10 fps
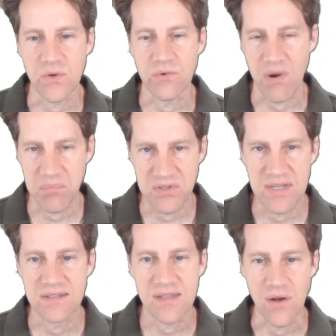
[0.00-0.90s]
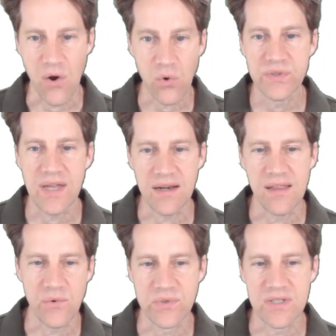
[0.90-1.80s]
so it represents the old data
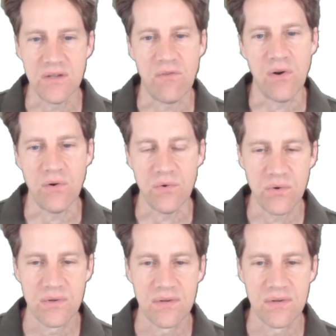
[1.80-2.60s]
that was in the row